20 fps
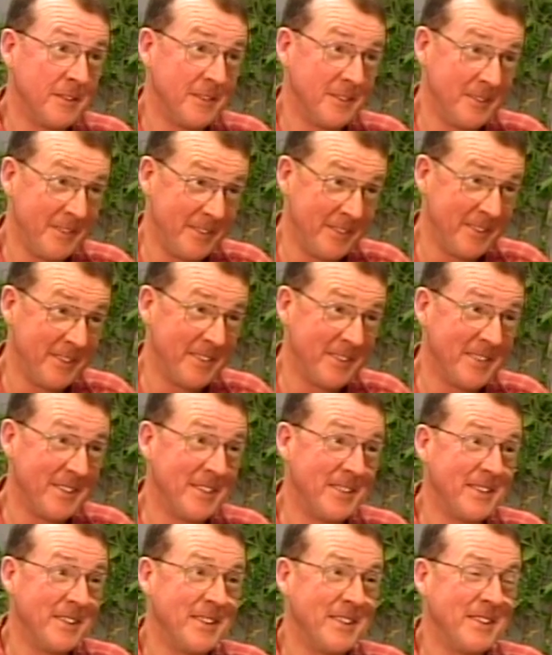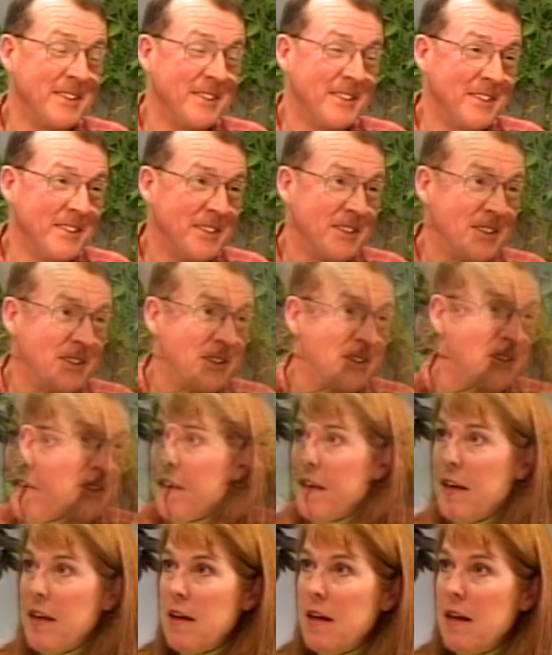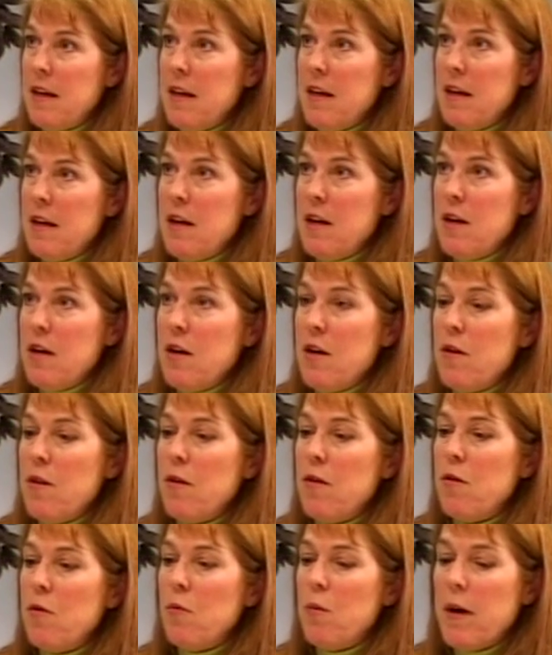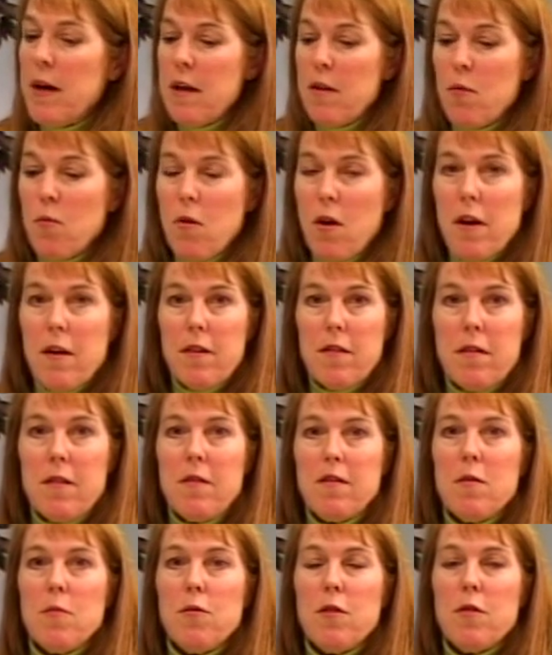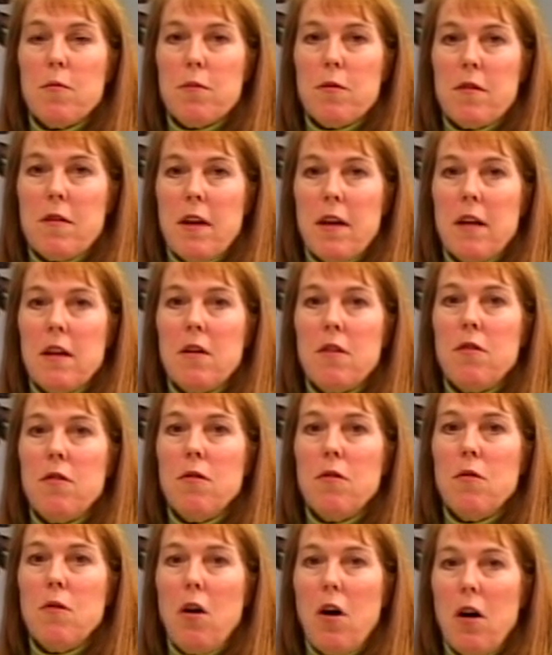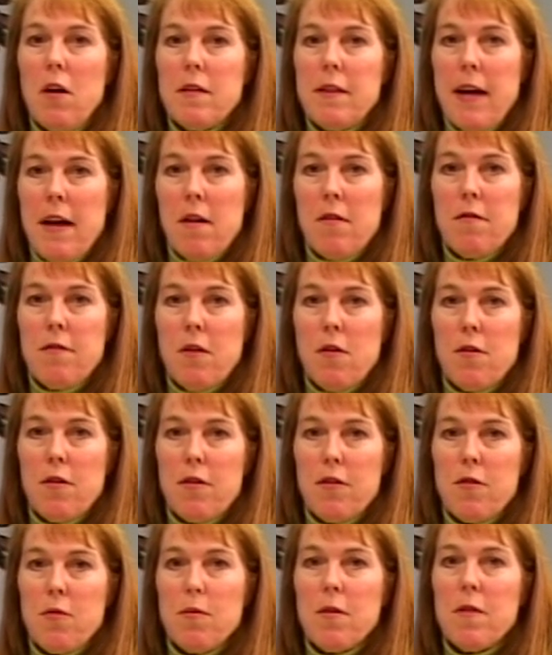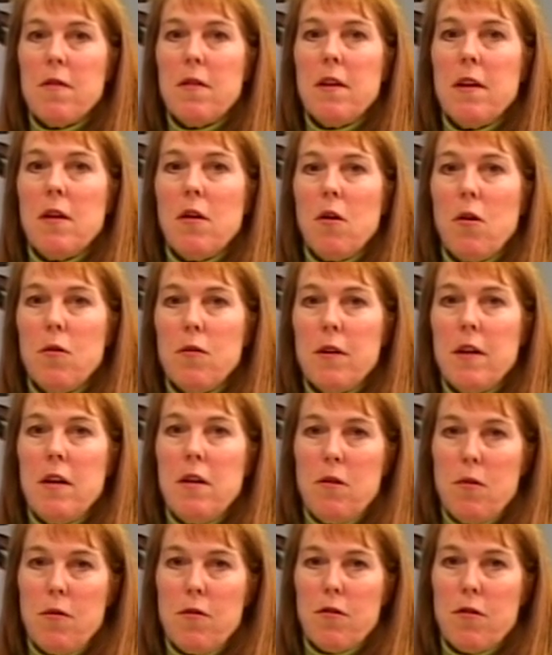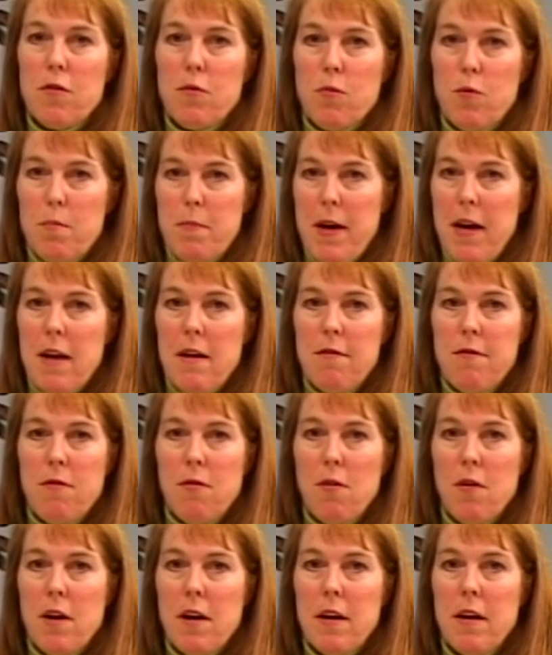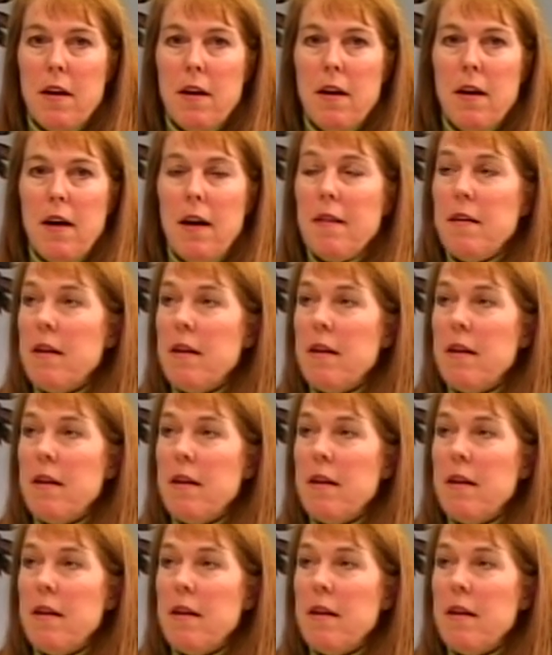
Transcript: It's my recollection that initially, the way the water system was presented to all town voters was that only users would pay for it, and